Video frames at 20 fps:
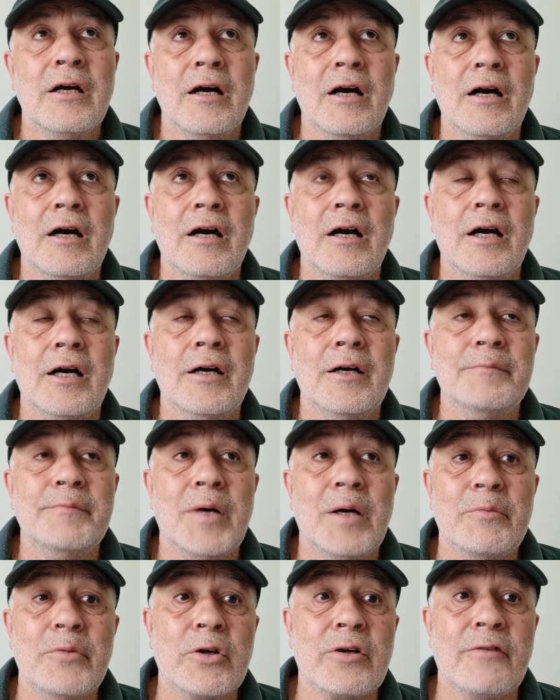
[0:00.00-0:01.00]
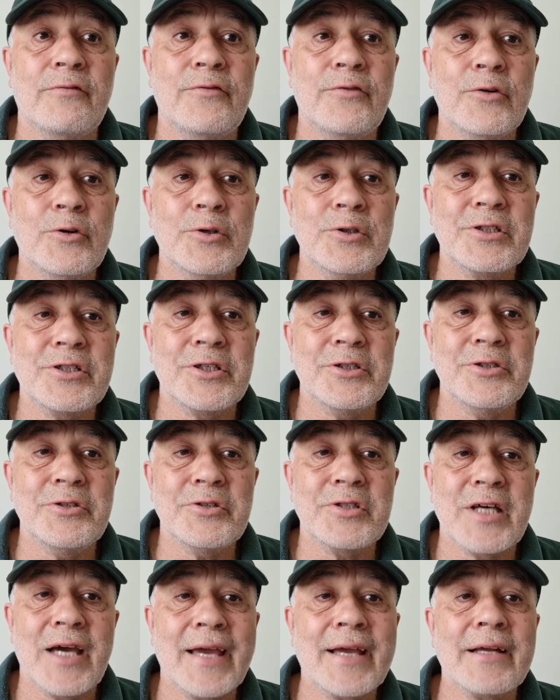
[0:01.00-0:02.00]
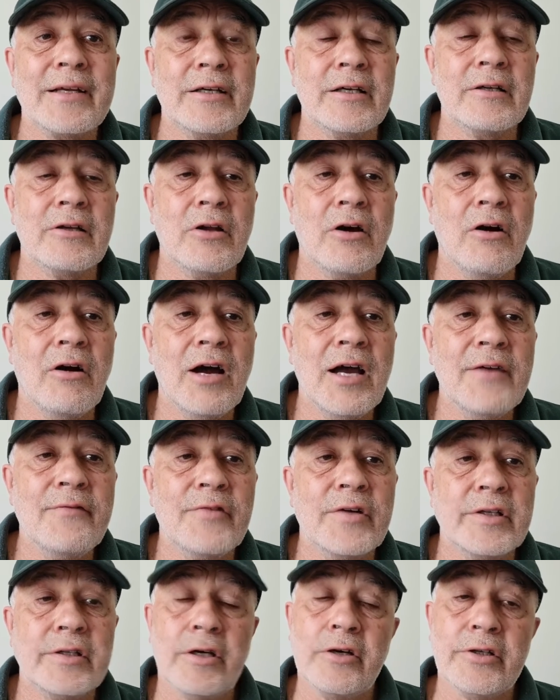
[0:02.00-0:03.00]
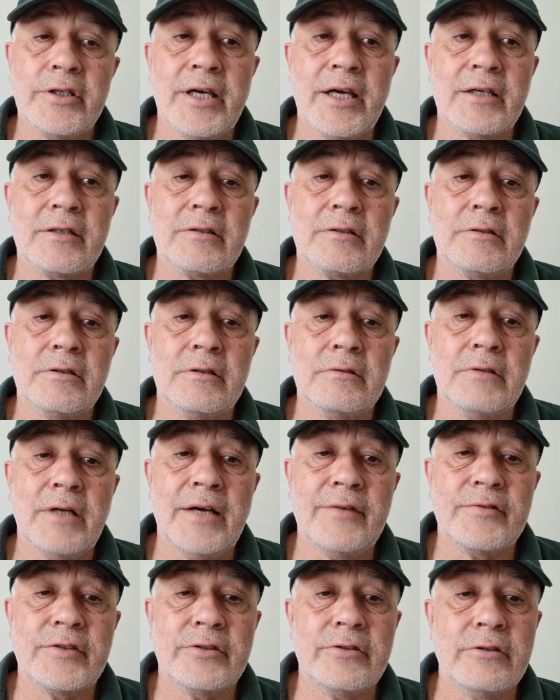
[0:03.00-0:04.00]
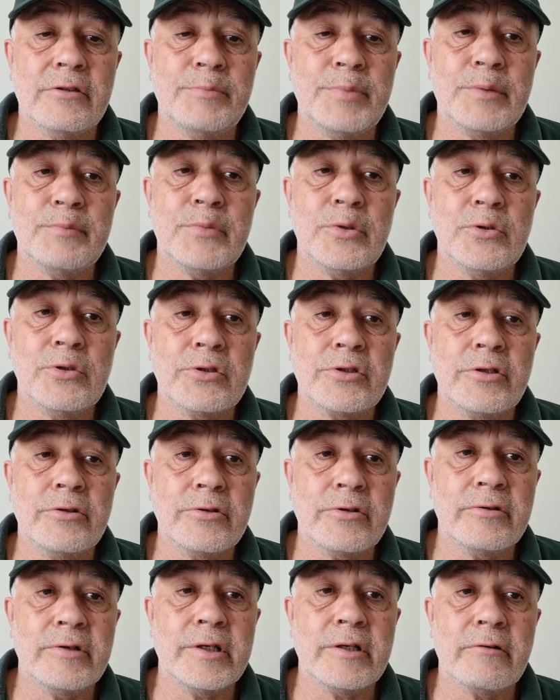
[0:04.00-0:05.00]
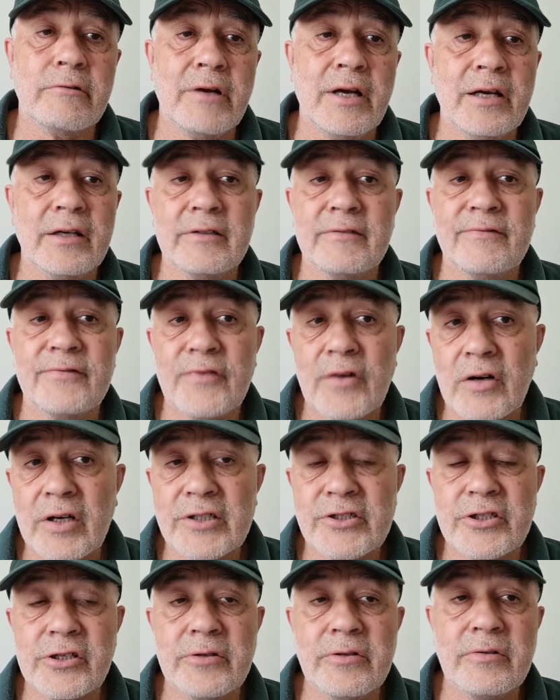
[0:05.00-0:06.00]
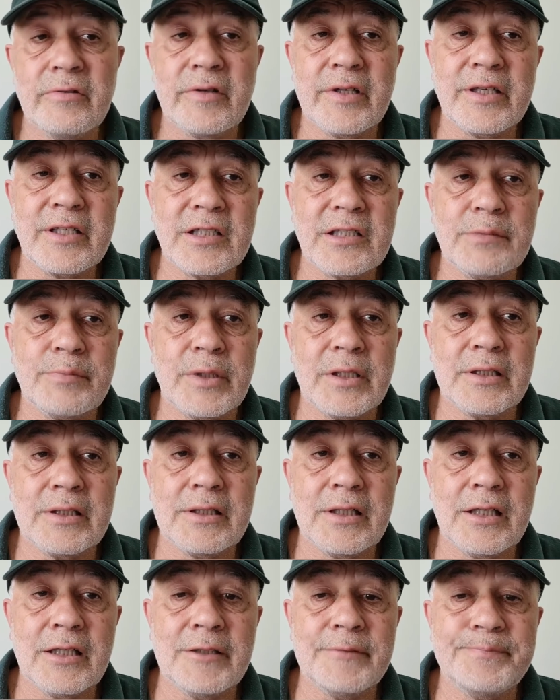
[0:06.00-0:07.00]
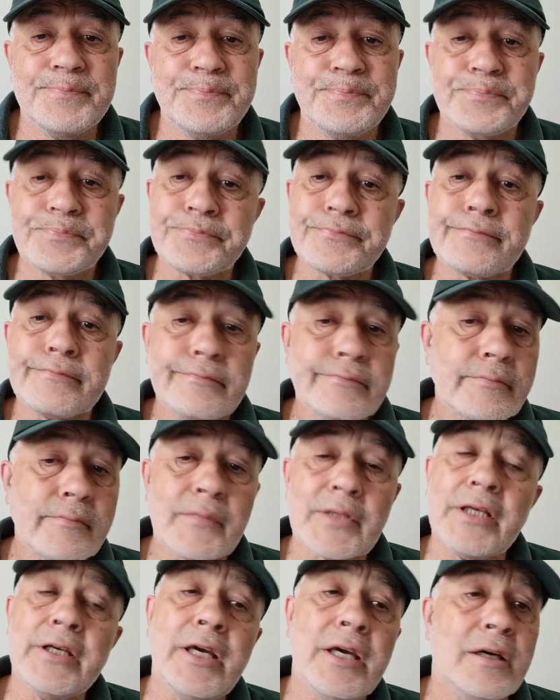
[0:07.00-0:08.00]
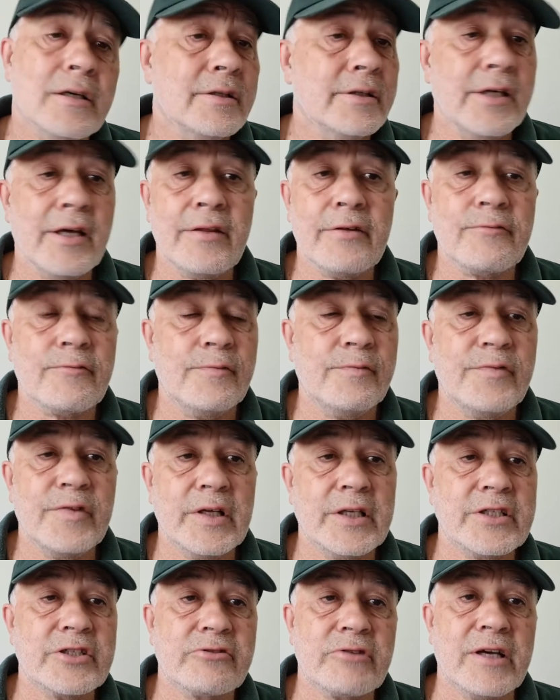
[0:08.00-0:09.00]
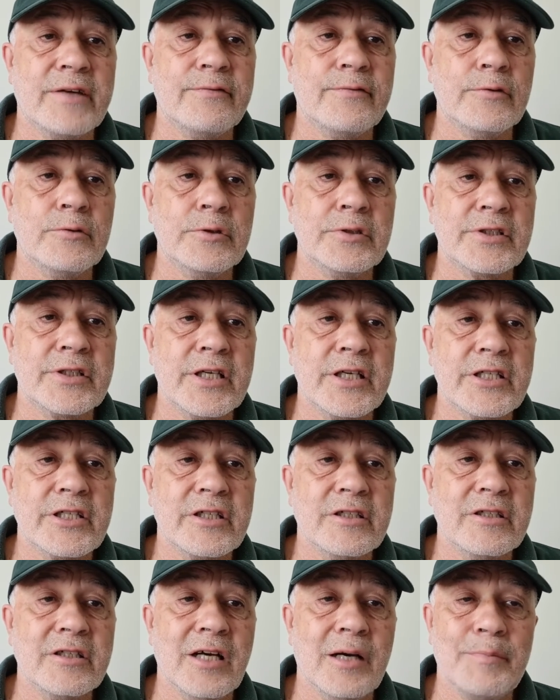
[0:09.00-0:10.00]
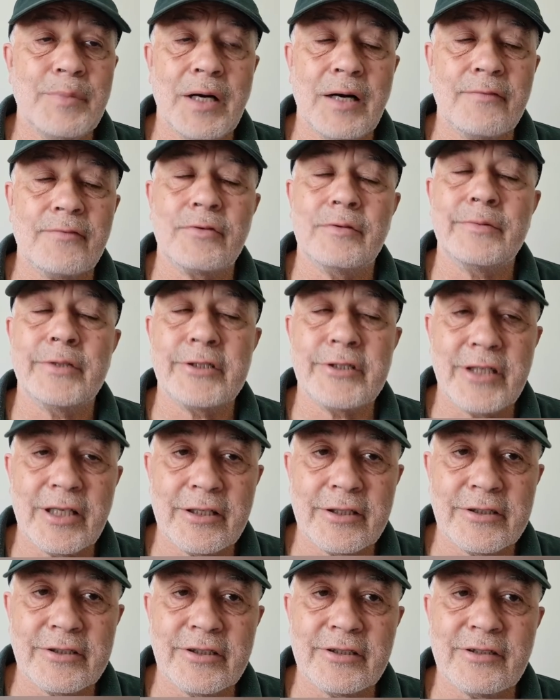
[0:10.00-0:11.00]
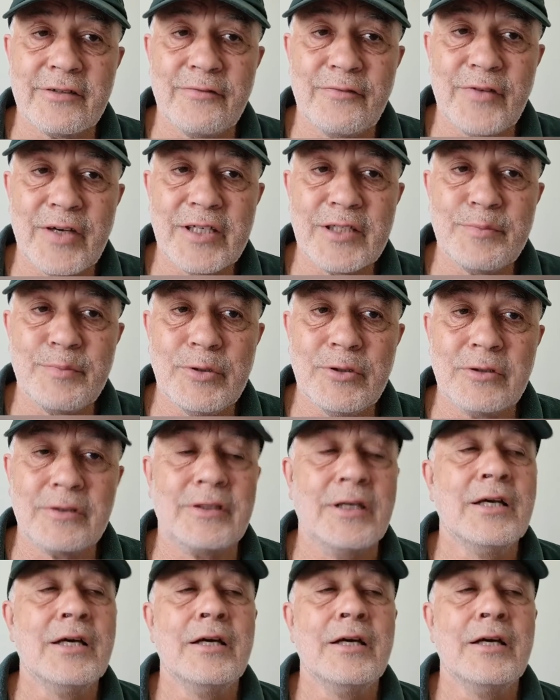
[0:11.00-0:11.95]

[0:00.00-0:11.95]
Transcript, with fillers: Um, I'm looking forward to taking it live and no doubt I'll have to do a bit more tutoring around and fine-tune things, but um, Yet another fairly straightforward session, apart from the challenges of Facebook.